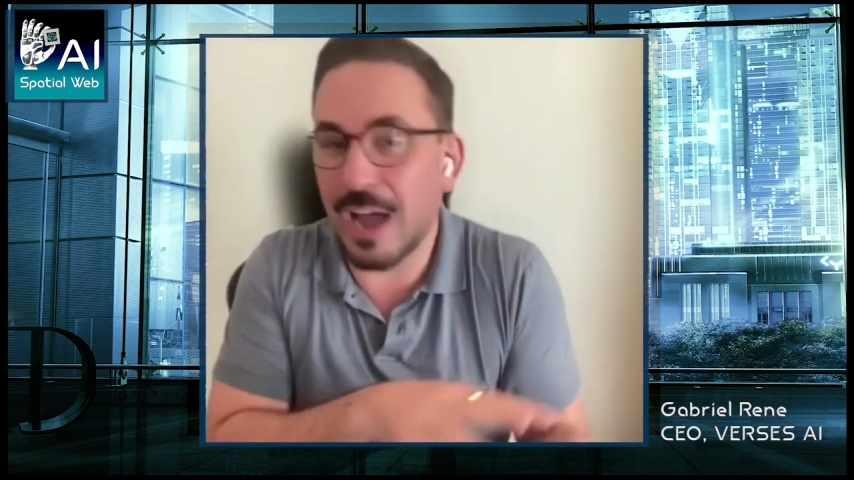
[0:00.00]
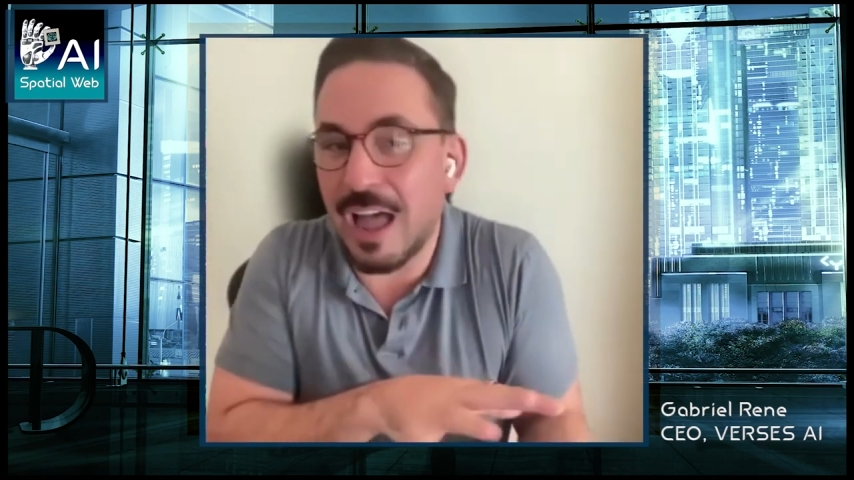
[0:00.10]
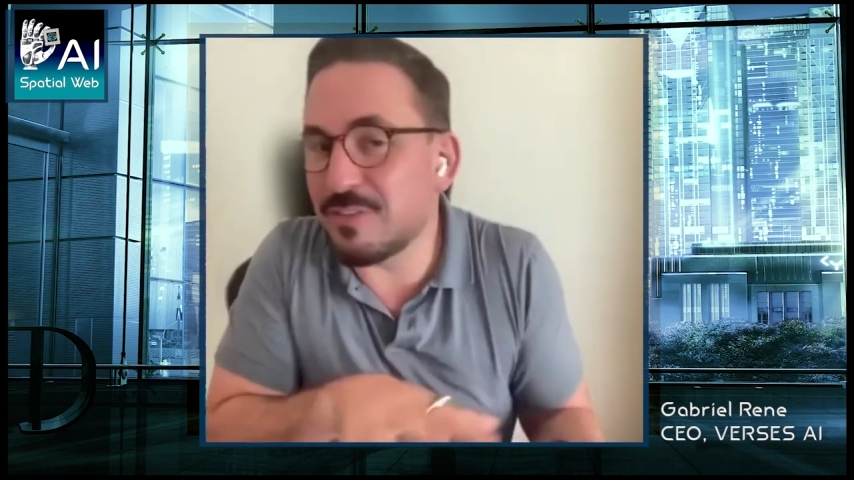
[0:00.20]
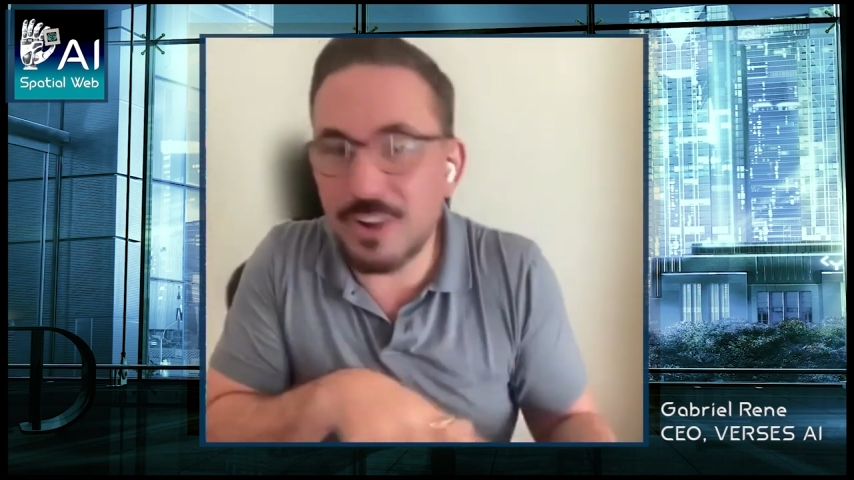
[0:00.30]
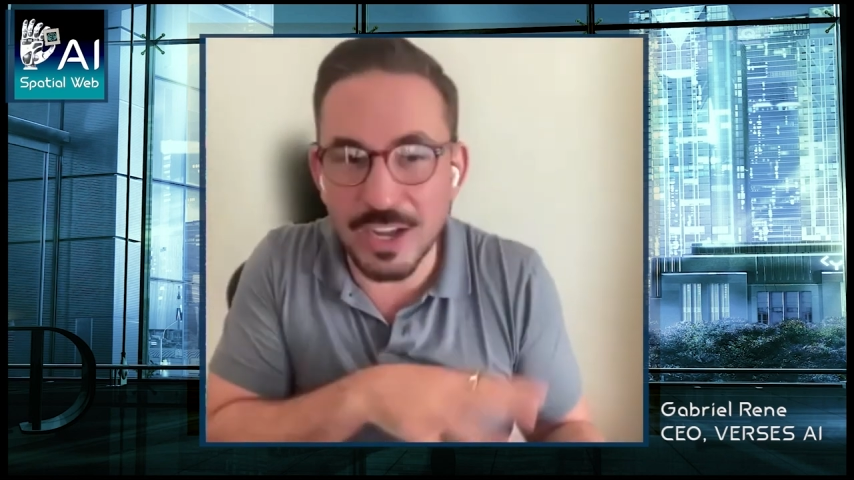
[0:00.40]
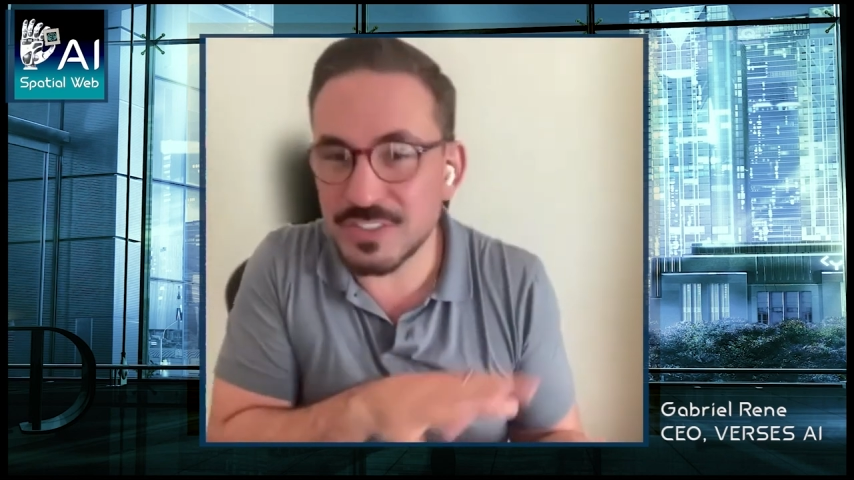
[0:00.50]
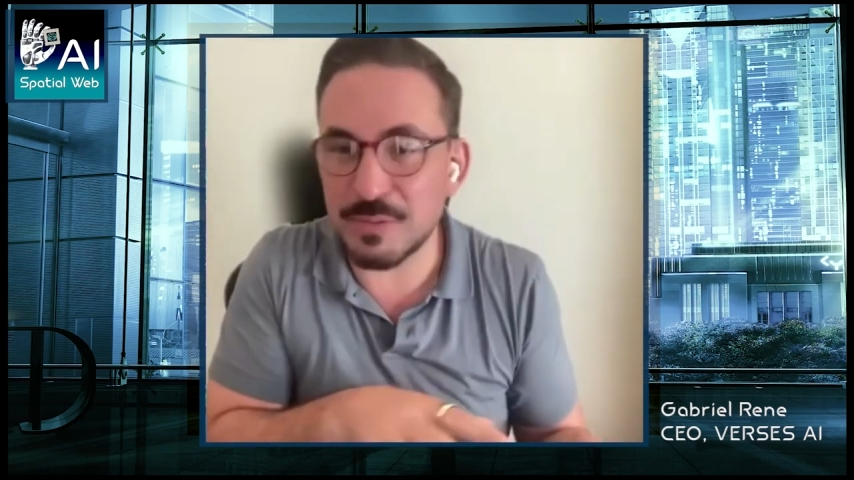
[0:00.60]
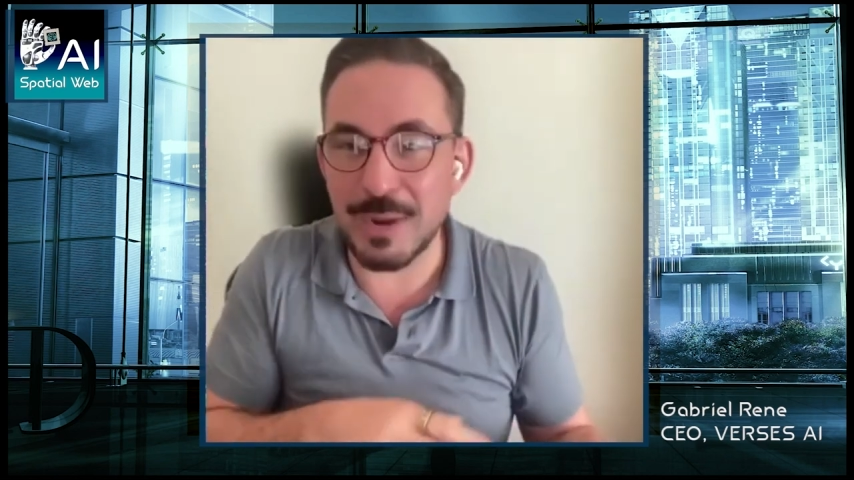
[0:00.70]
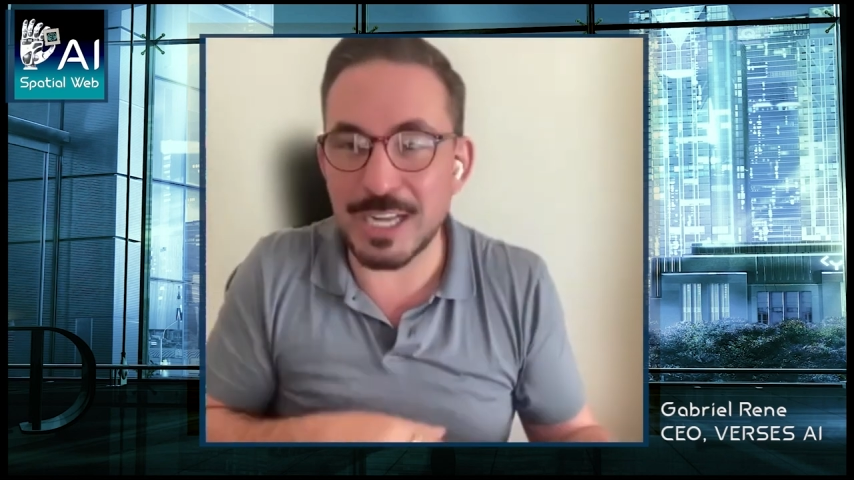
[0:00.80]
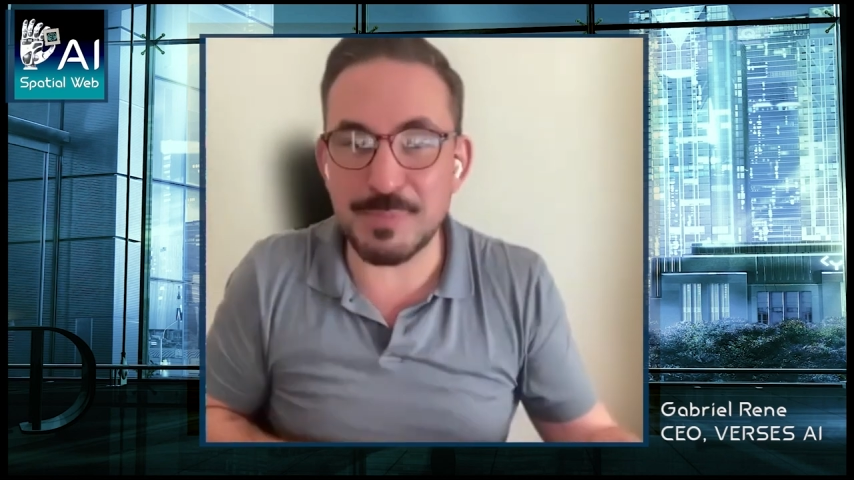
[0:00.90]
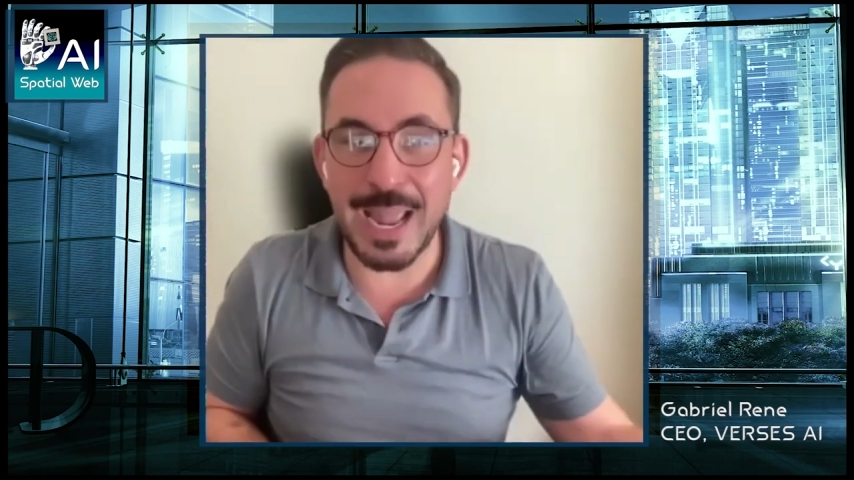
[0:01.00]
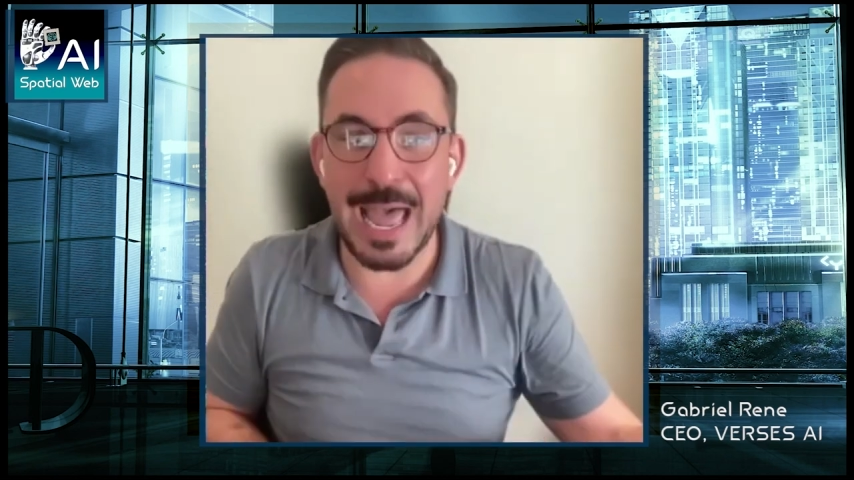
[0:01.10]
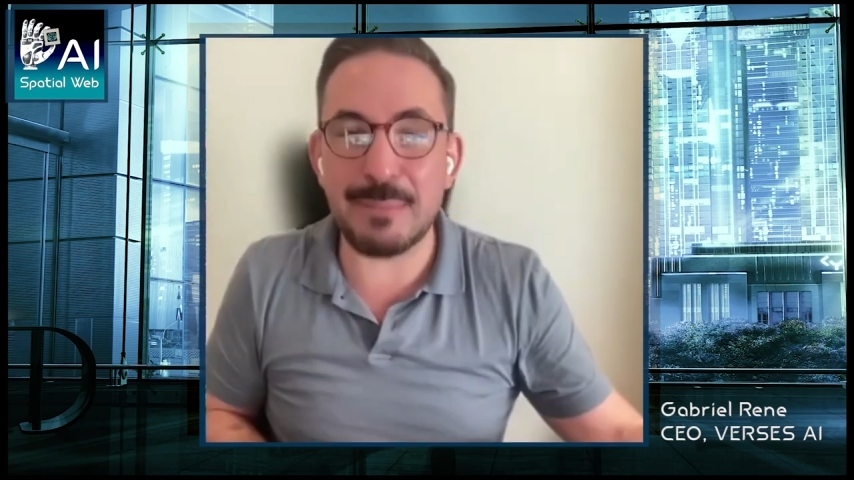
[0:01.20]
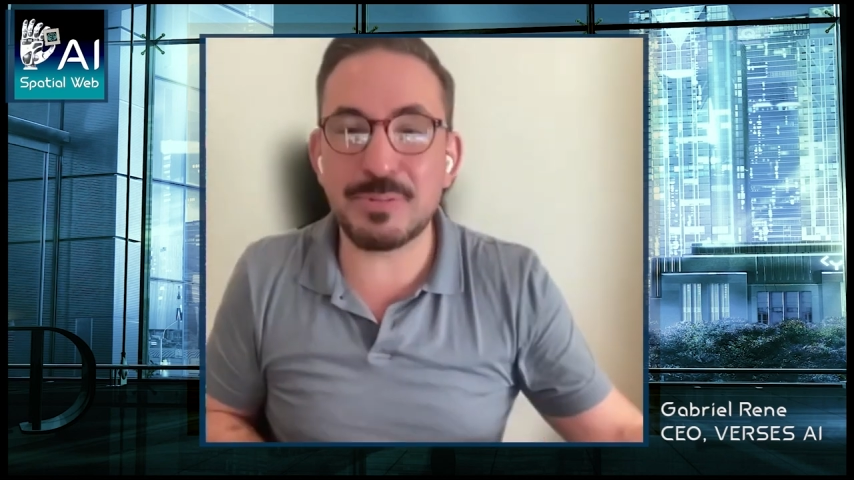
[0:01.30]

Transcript: I've customized